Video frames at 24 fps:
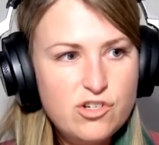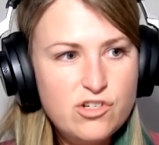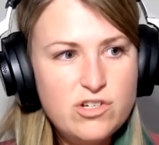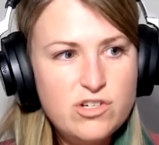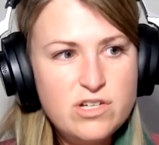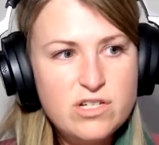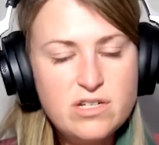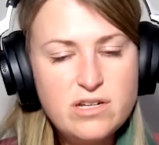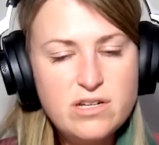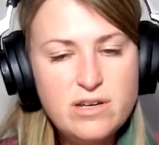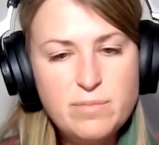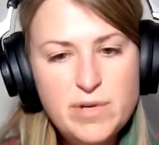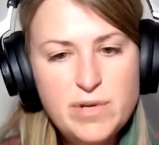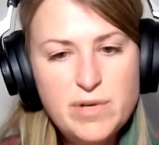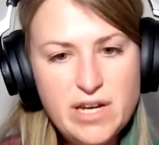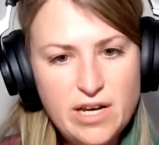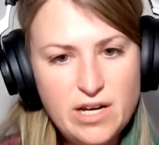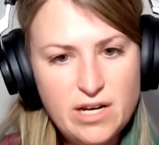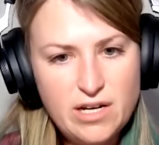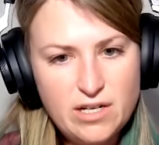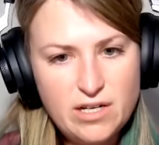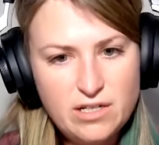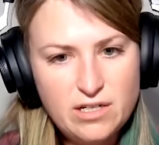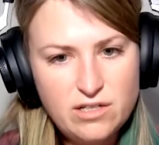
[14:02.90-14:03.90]

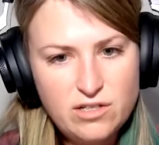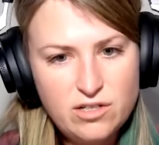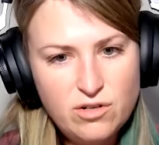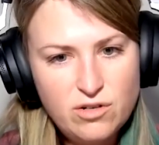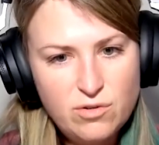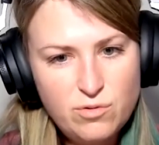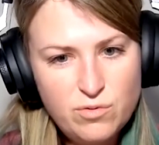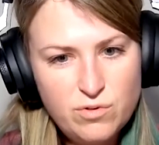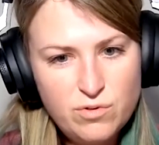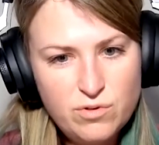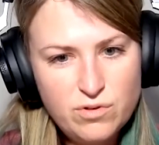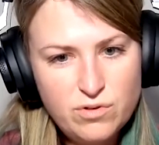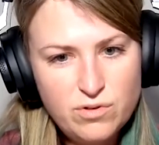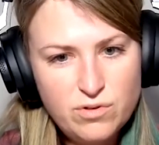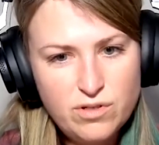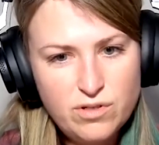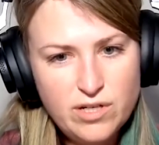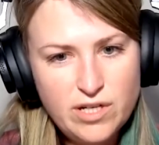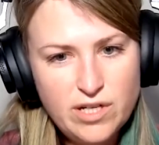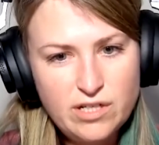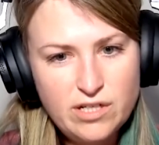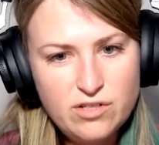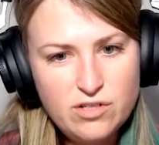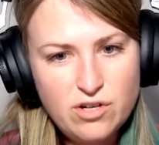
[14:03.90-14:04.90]
intimidating.
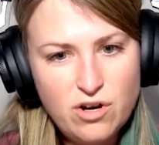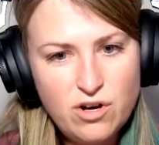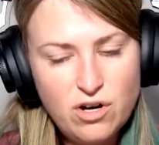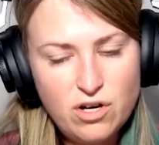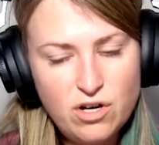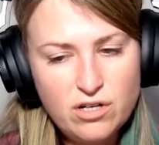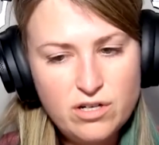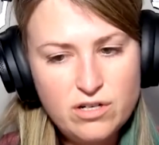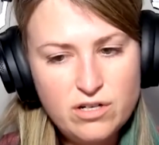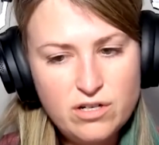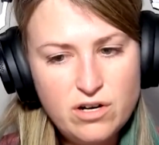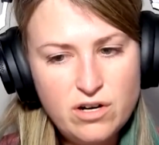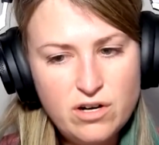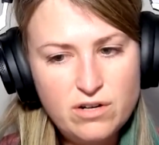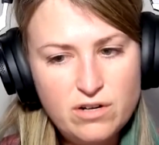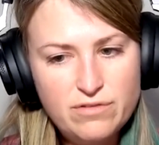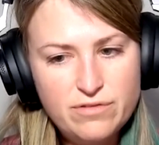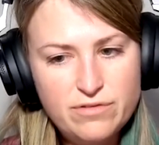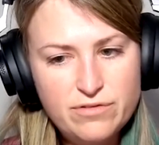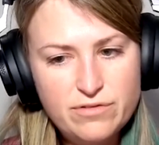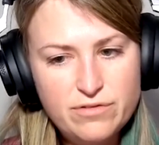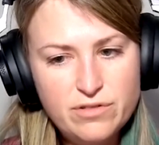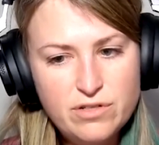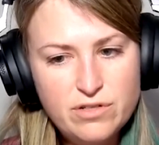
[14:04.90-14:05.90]
It's hard
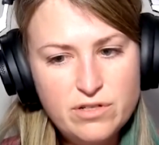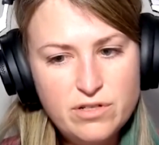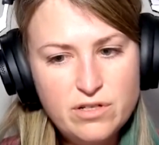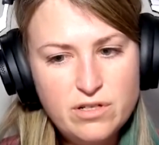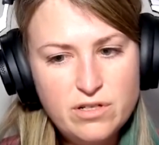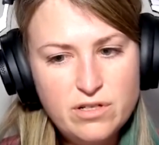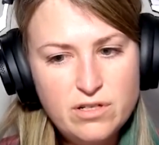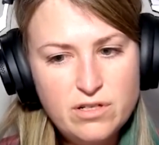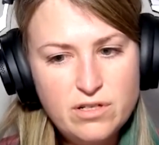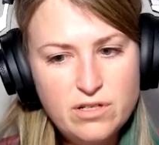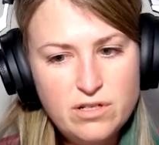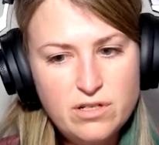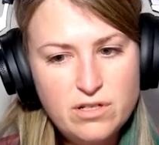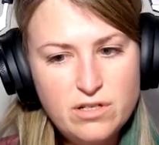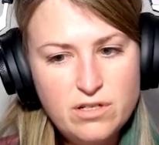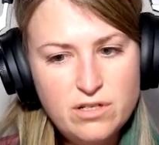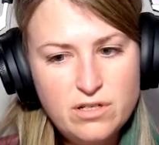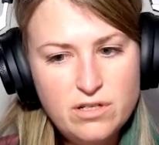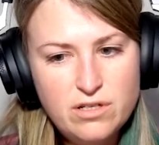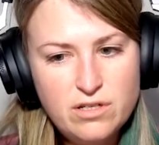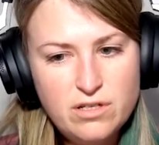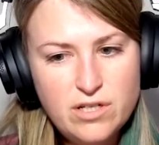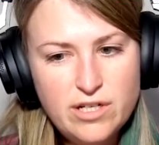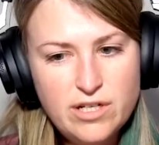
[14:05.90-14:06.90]
enough.
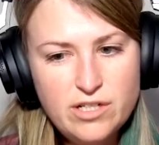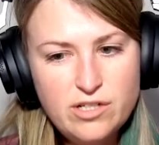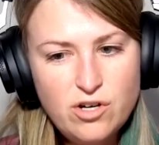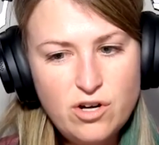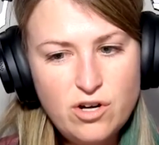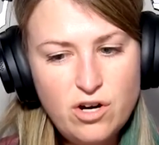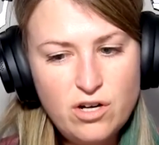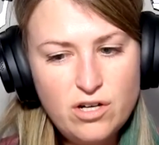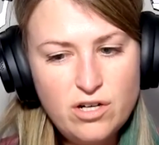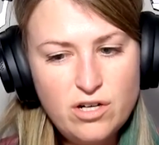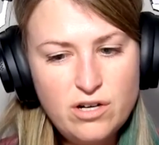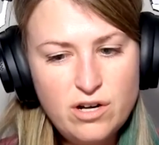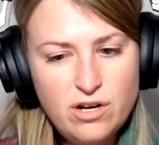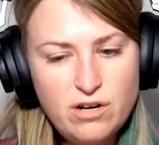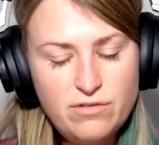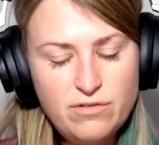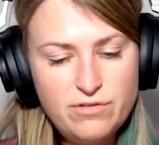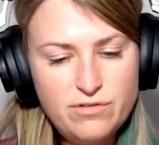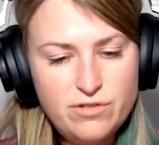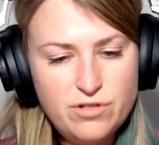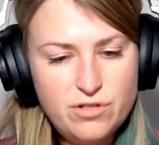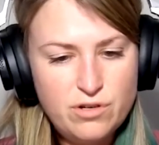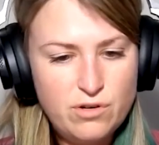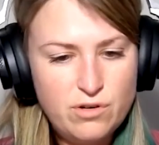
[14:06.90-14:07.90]
It's hard enough
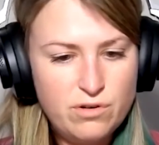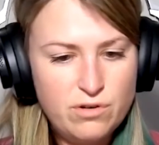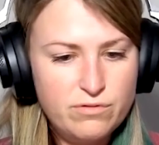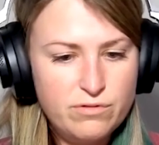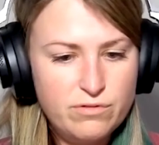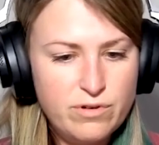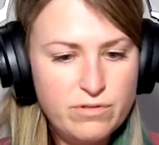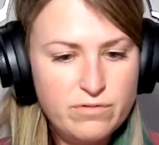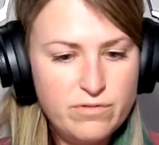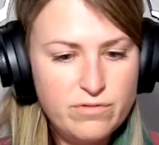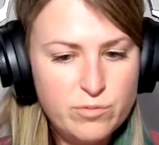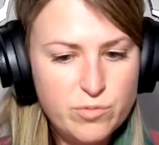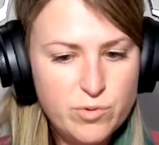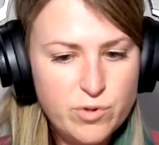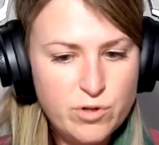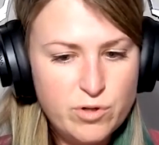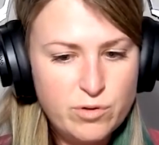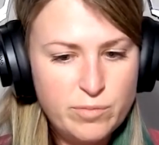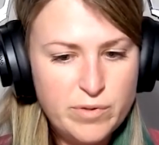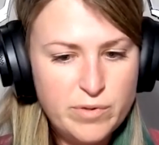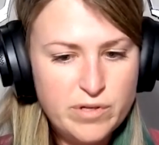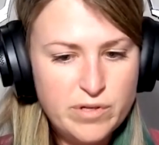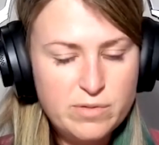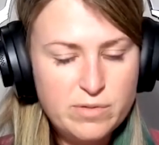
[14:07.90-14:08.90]
to go in front of a
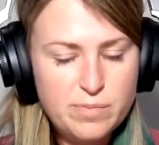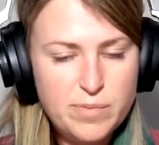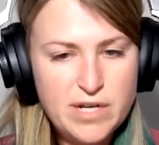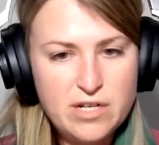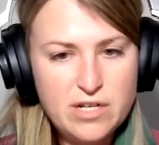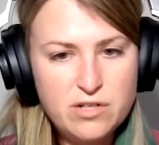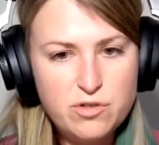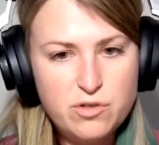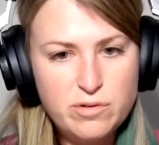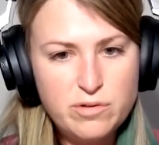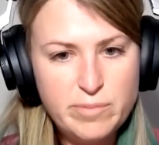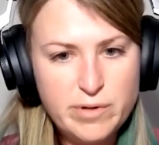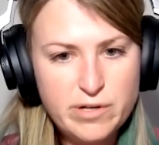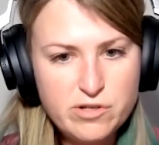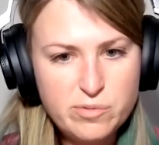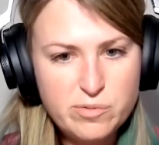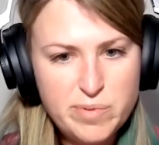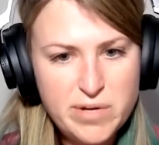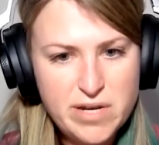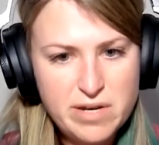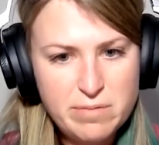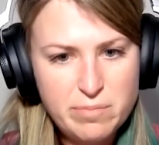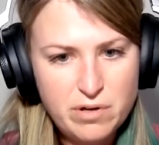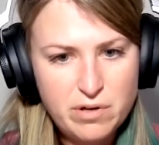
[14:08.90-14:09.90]
room and speak to a bunch of
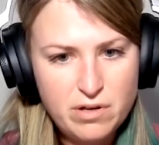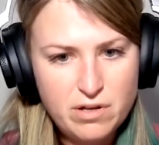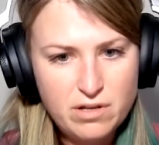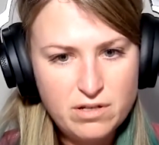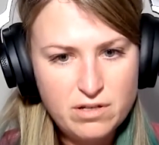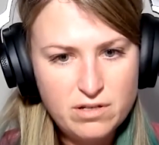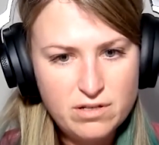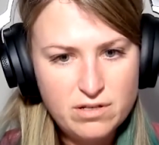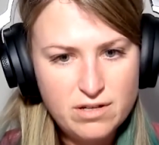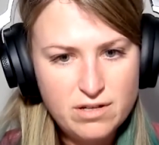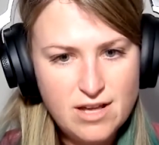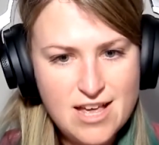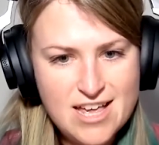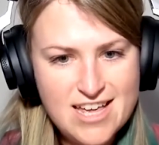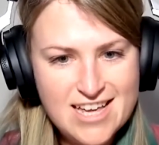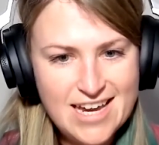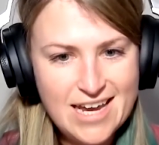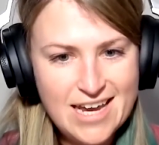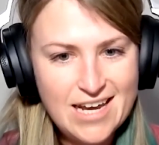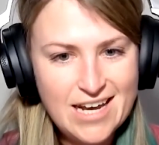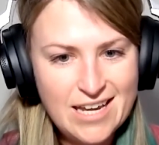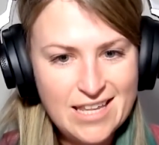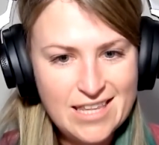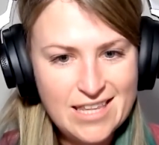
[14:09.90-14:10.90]
people.
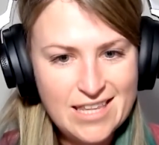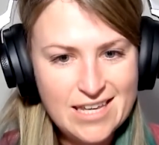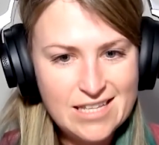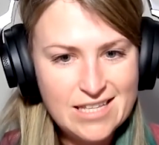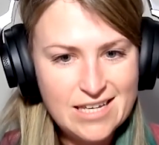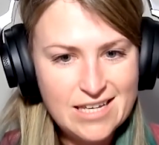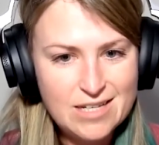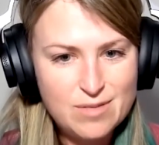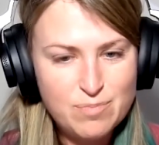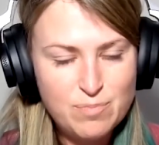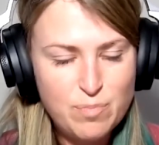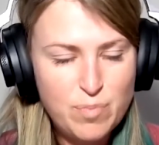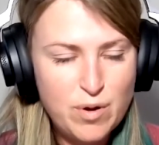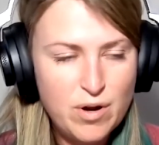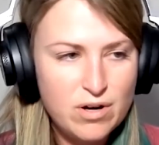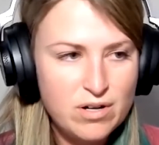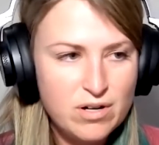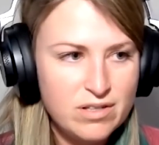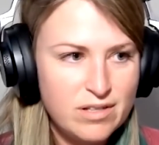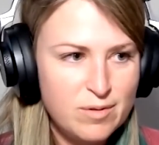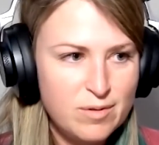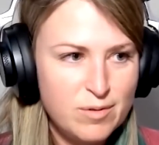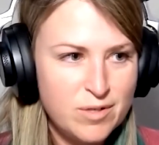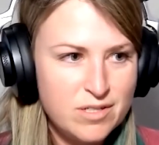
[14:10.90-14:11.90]
And I think that's
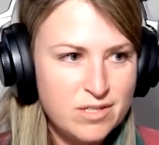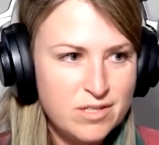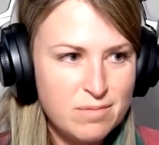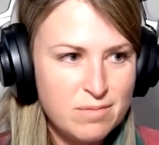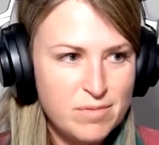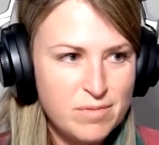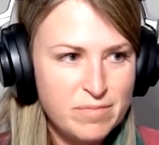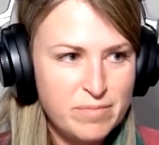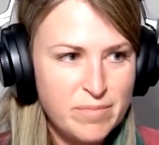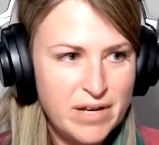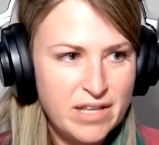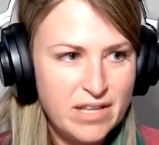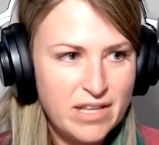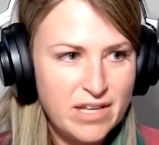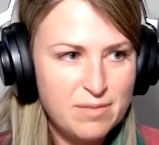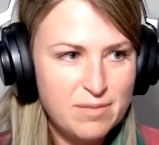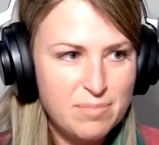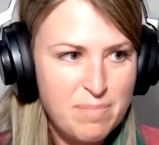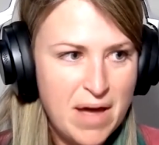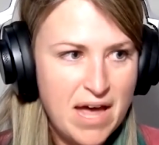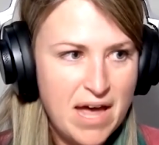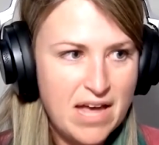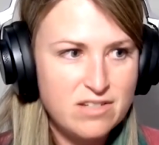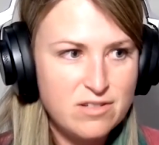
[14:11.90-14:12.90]
partly where some of my like
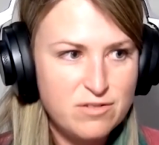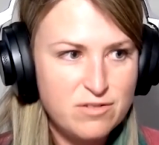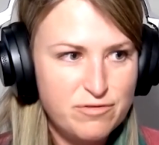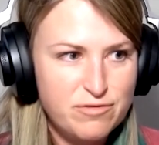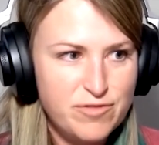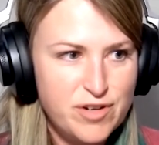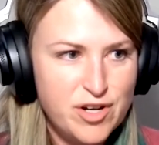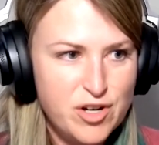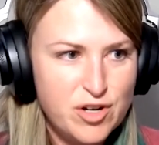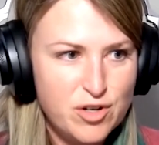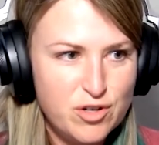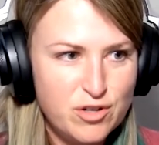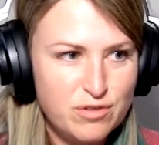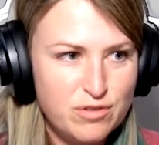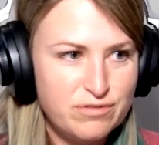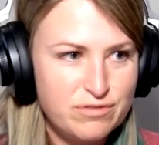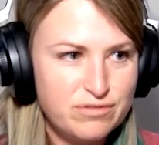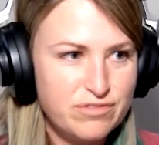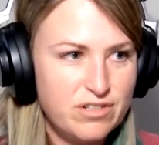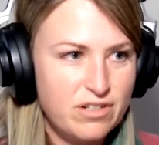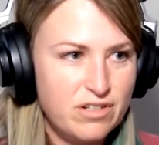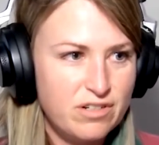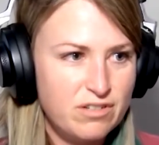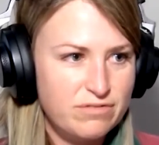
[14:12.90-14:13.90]
mass fear
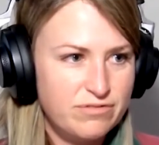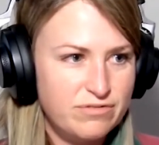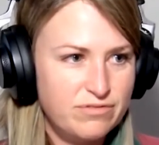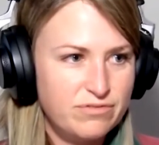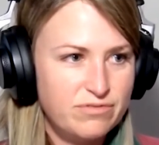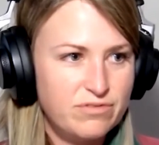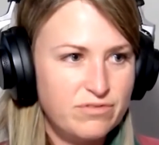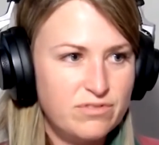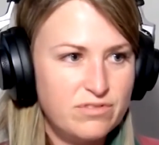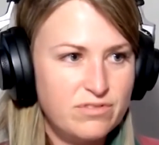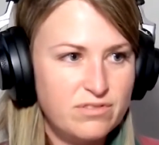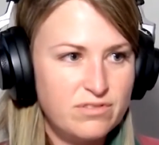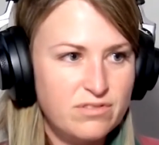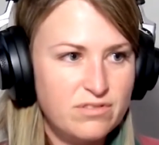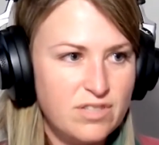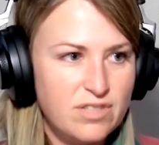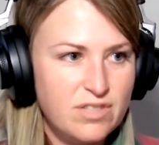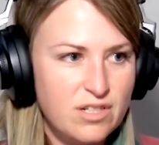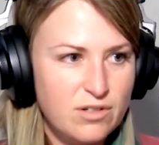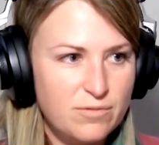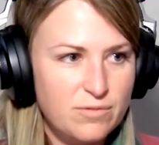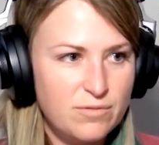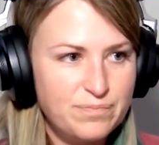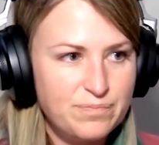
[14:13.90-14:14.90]
of you
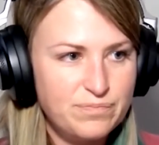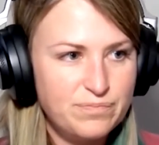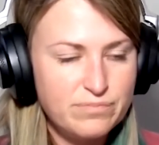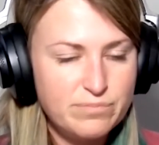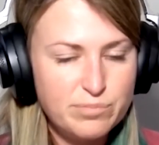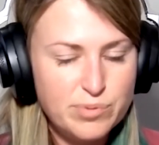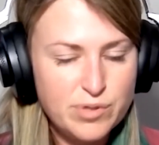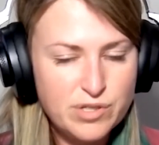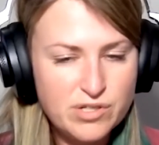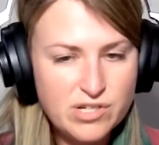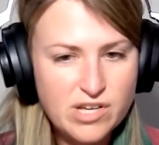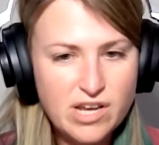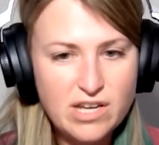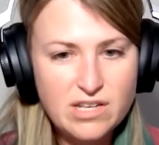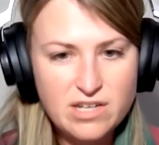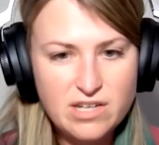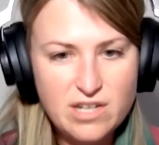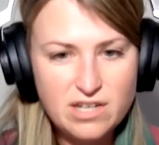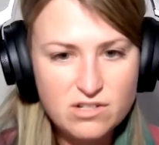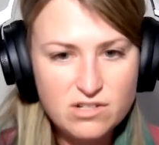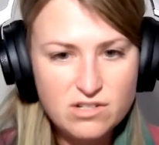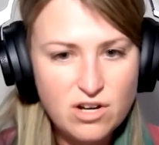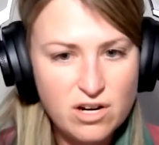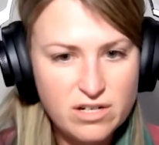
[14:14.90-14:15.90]
know presenting
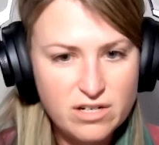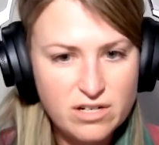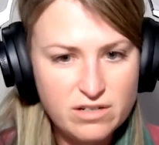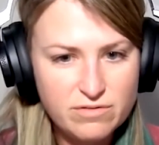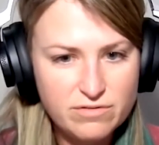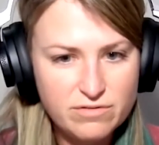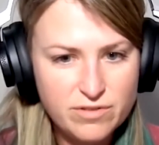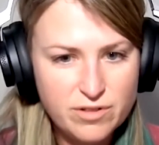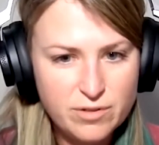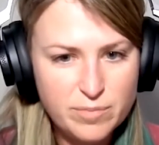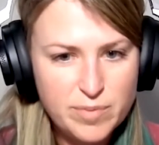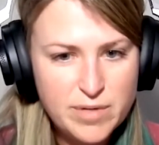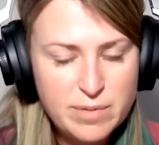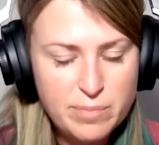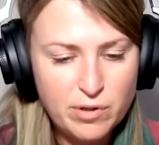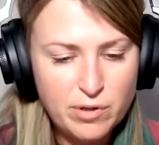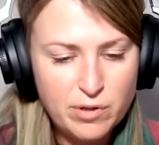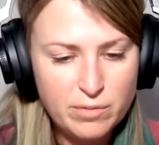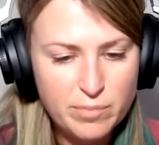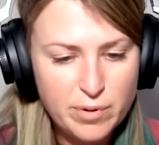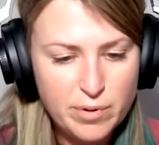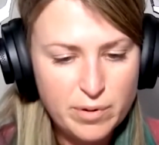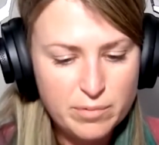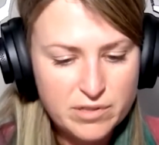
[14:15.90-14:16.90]
and talking in front of people
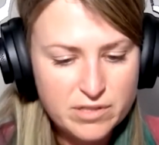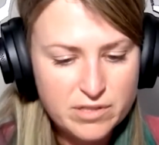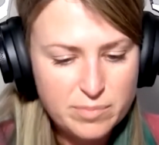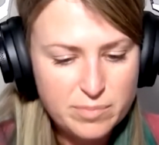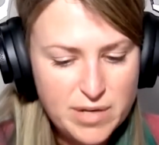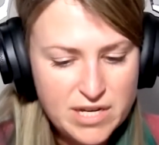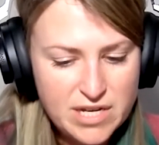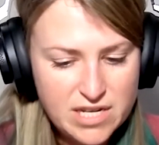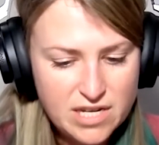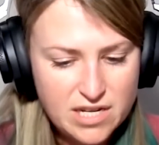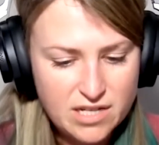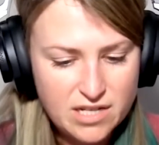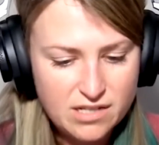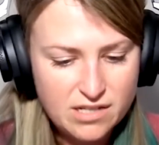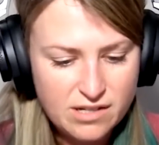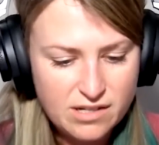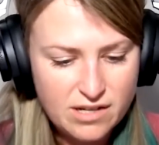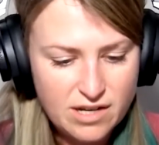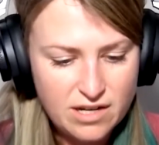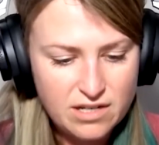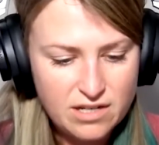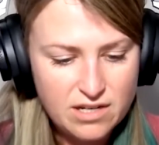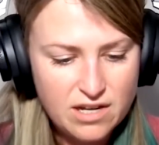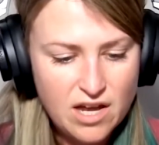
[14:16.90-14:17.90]
and public speaking, it's
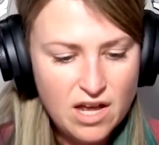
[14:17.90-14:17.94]
like